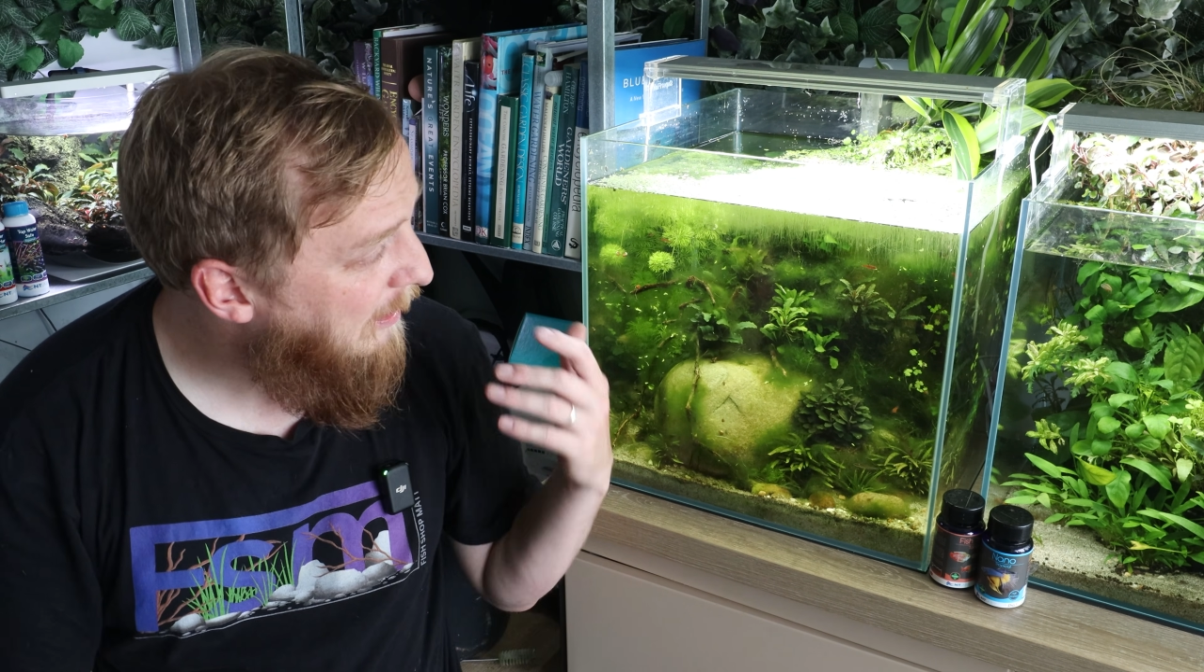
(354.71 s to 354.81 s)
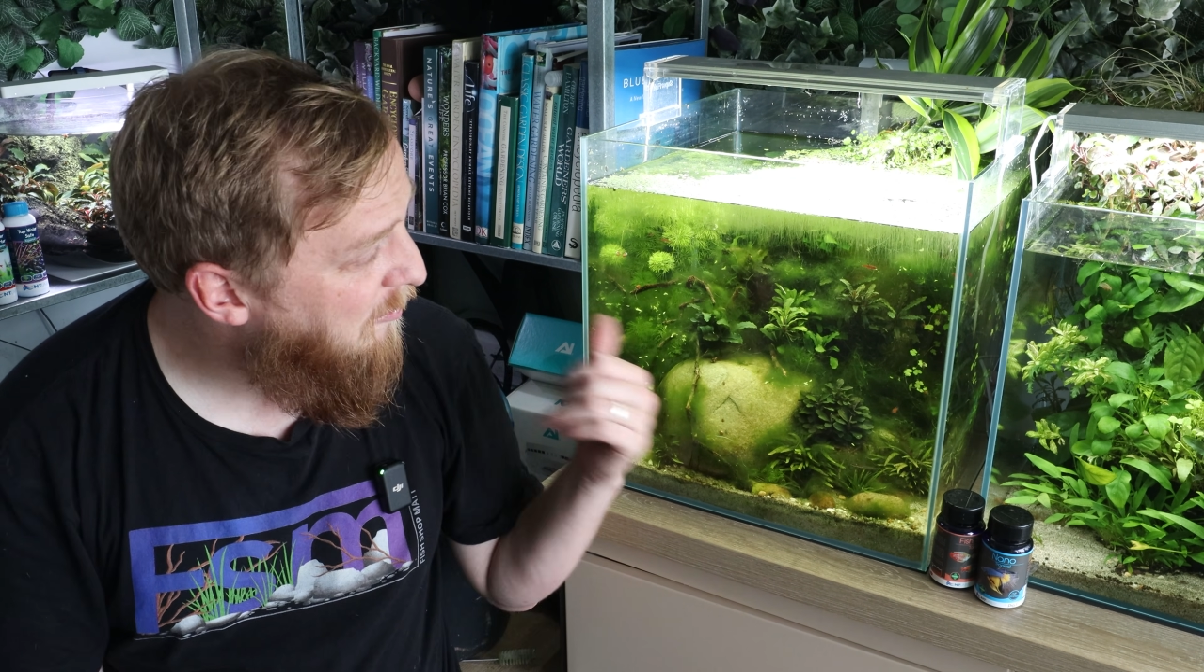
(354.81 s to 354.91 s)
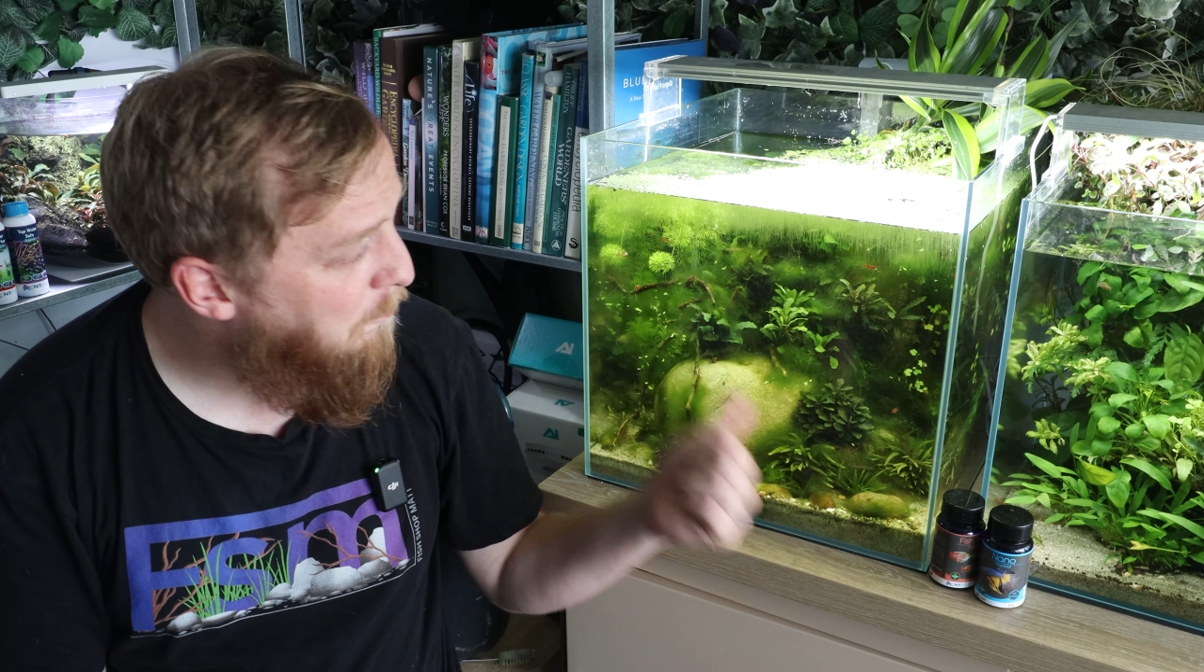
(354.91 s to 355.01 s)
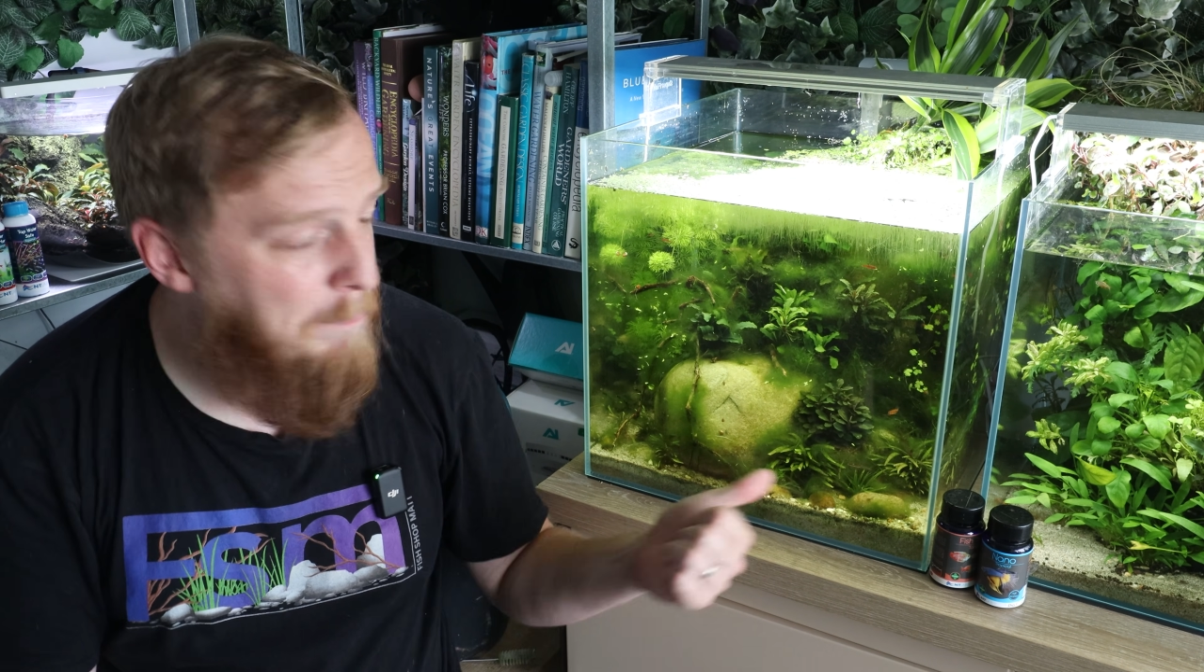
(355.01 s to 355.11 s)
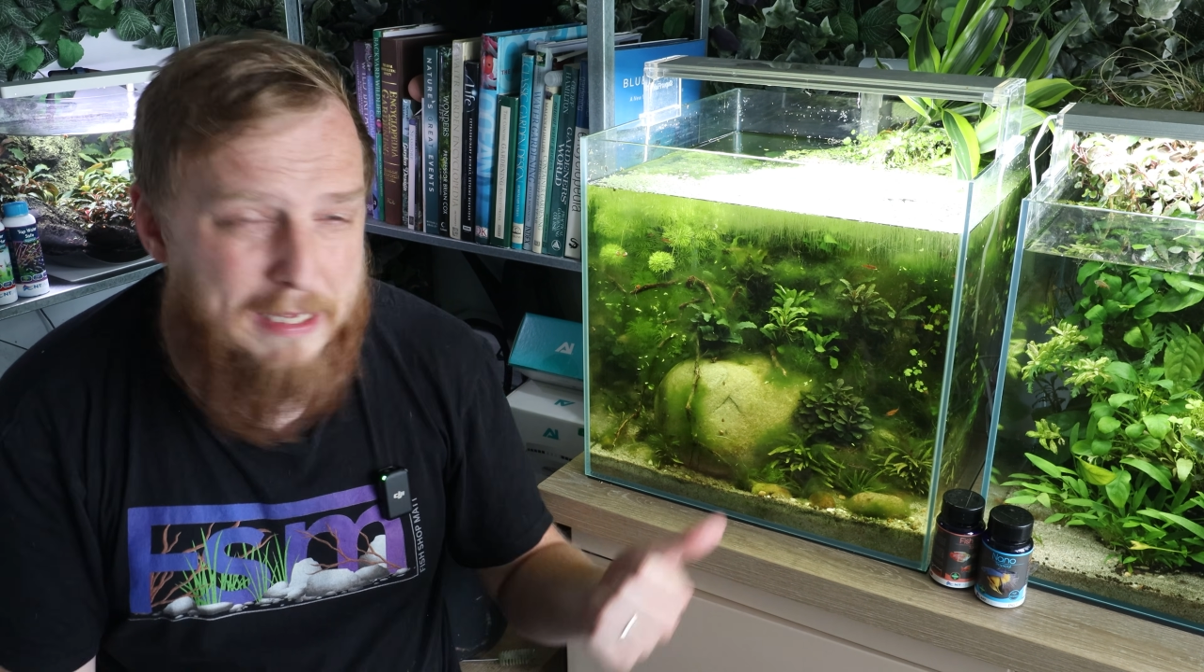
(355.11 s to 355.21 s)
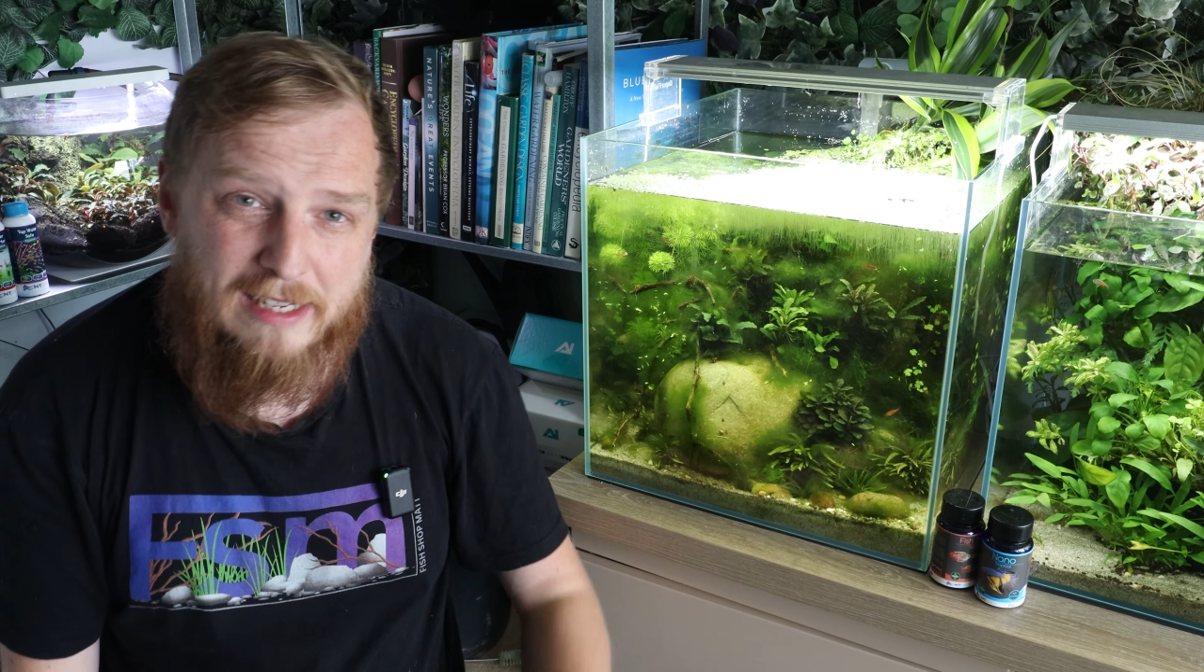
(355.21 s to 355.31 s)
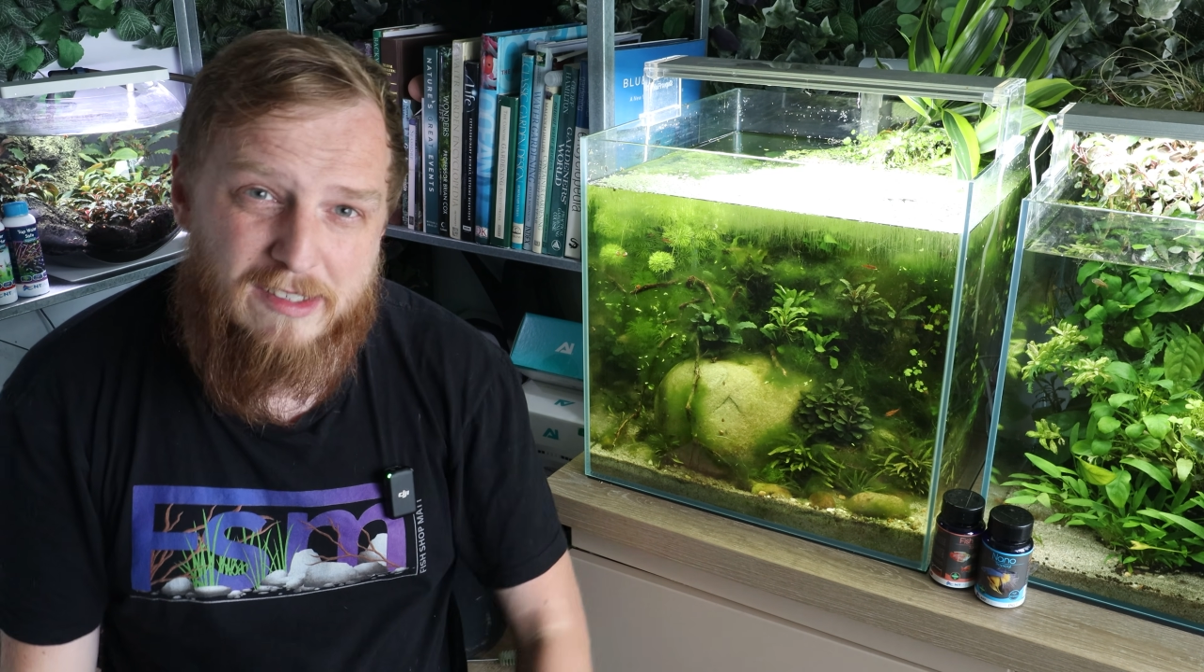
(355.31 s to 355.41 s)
be as big